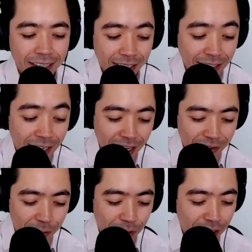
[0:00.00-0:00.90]
Yeah.
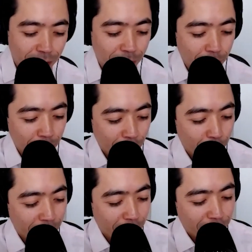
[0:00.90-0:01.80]
So again, the
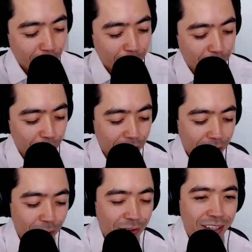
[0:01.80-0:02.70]
biofilm is really
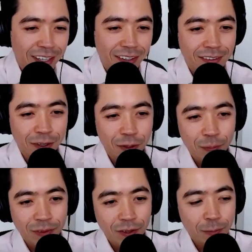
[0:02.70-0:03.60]
interesting. So
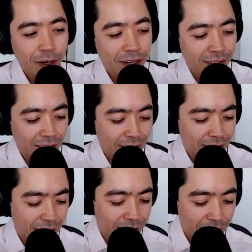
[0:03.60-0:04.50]
this product, I
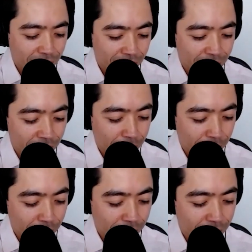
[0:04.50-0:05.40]
think, has 6
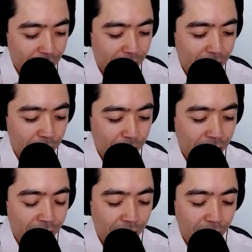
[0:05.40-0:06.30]
different
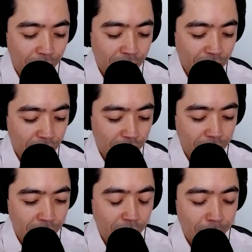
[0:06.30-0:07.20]
ingredients in it, ranging
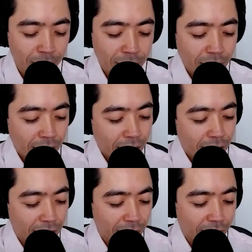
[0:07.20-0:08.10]
from
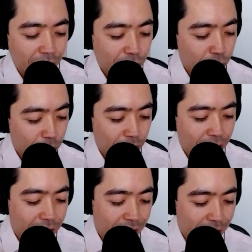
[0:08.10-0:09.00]

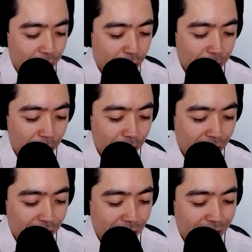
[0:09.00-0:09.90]
turmeric to
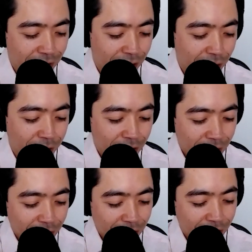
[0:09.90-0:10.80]
pomegranate to
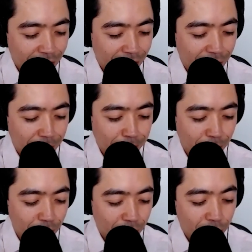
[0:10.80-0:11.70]

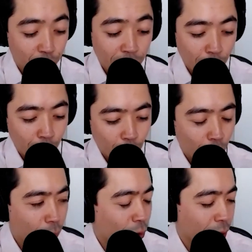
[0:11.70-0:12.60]
sweet
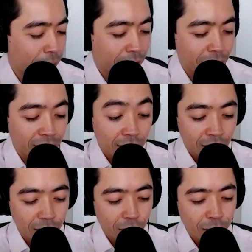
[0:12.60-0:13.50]
wormwood powder and
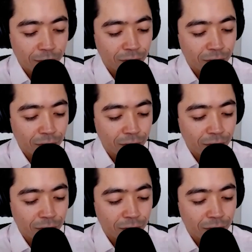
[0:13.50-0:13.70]
clove.